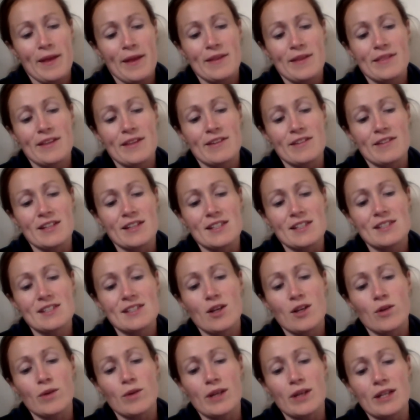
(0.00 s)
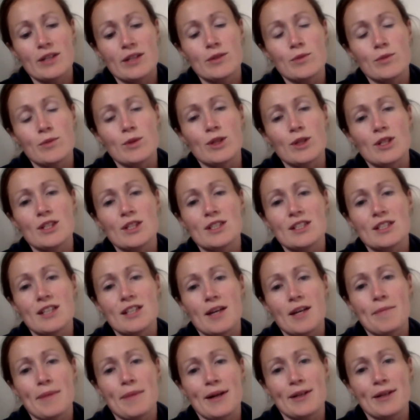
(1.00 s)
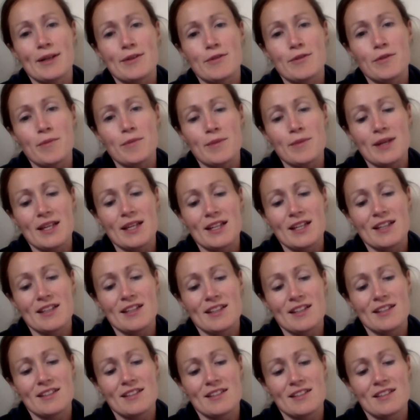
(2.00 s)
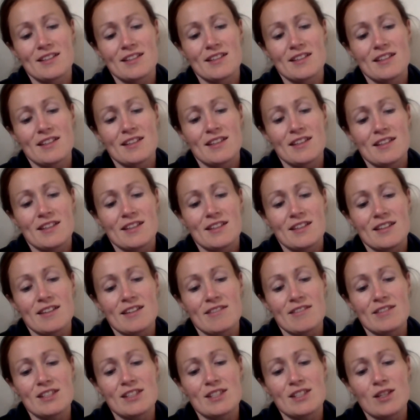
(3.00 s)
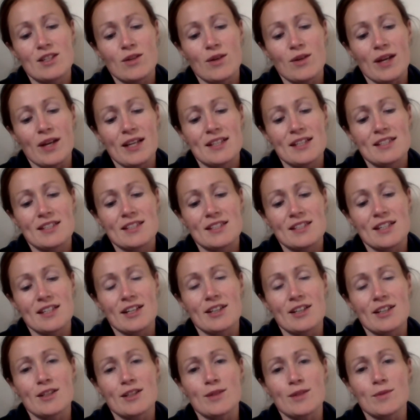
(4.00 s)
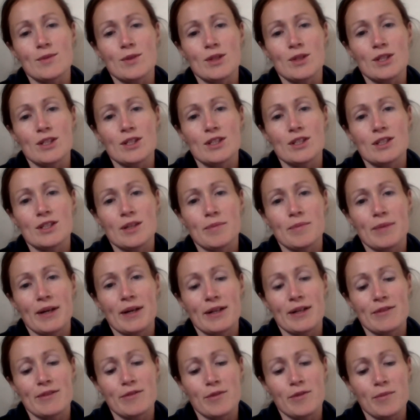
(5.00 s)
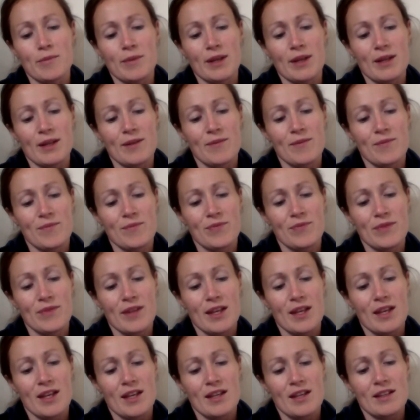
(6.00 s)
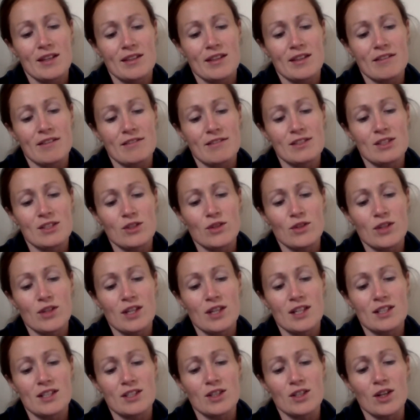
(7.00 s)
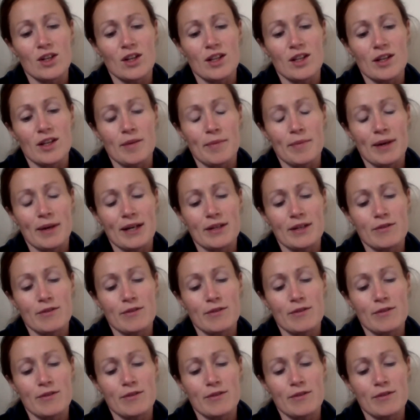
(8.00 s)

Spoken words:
There is no inner world apart from me. There is no external world apart from me. There is nothing at all apart